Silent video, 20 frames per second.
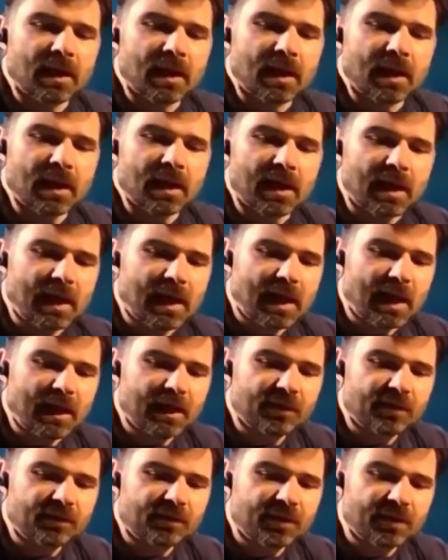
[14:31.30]
And
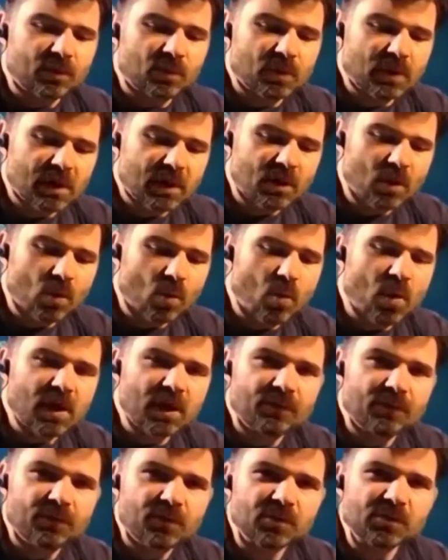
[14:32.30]
we're at a
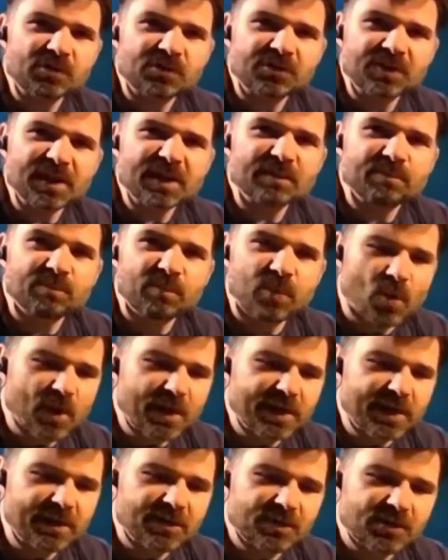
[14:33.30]
wonderful
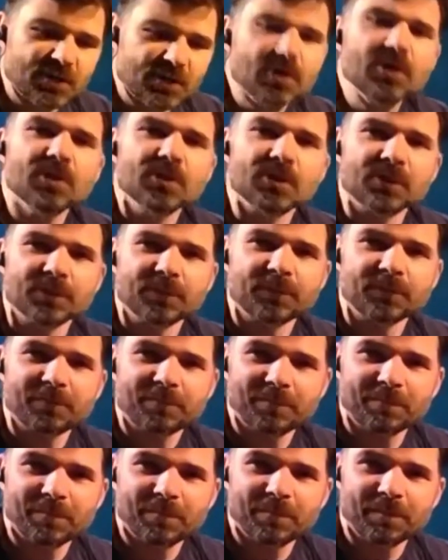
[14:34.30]
6.2.
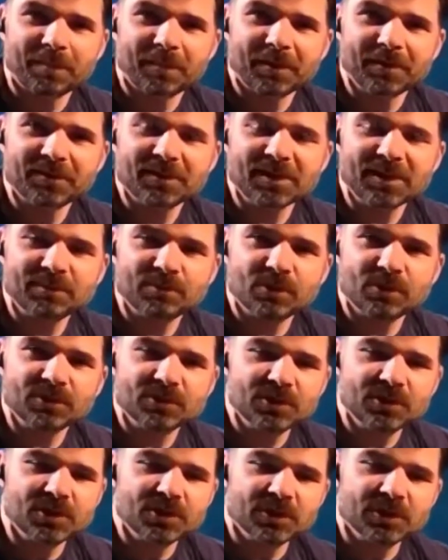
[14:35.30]

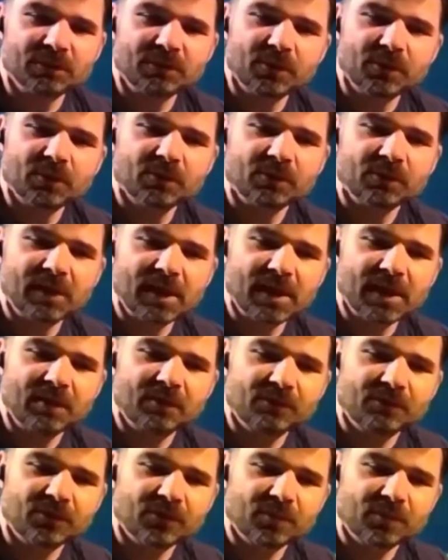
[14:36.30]
So we've gone down
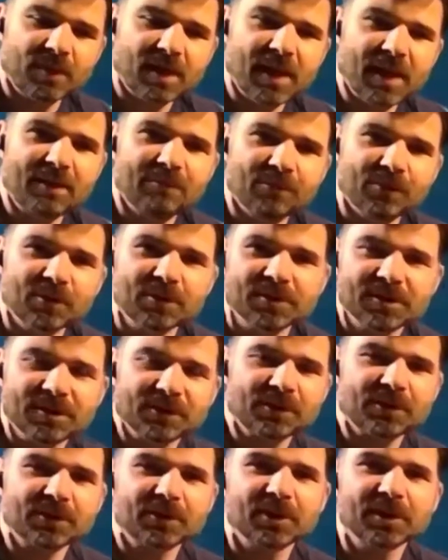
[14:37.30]
from
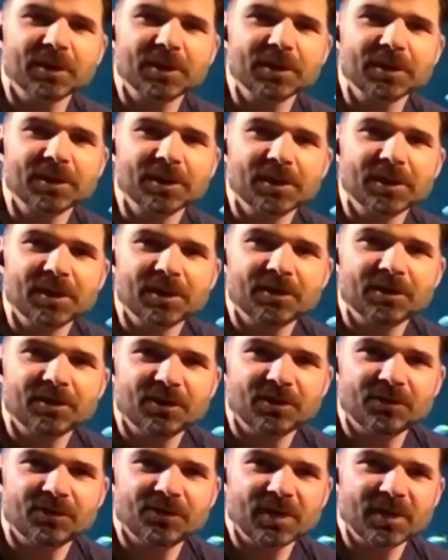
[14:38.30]
8.09 to
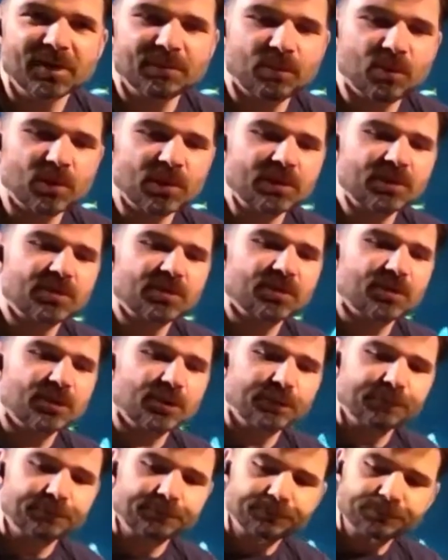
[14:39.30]
6.2.